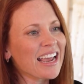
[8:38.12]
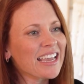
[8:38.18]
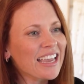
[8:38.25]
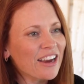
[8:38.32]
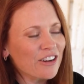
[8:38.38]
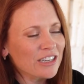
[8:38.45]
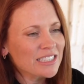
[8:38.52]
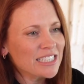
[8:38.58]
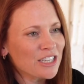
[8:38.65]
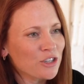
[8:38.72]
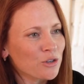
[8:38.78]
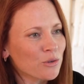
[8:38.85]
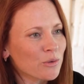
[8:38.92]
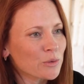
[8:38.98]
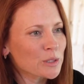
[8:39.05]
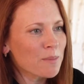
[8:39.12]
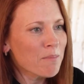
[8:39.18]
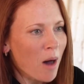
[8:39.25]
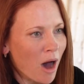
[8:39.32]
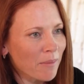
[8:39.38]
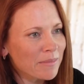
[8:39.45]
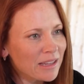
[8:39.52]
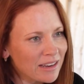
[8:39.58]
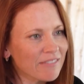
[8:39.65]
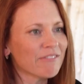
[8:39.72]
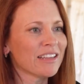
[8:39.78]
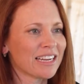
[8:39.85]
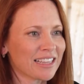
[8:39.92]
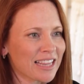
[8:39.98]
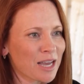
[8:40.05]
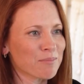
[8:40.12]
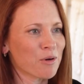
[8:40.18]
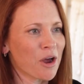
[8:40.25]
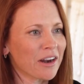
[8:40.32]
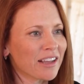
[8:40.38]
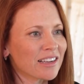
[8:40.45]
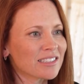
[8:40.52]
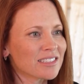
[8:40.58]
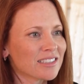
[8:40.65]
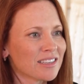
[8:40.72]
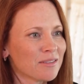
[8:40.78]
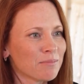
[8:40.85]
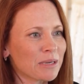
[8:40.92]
And I guarantee you it was a mom that invented that product.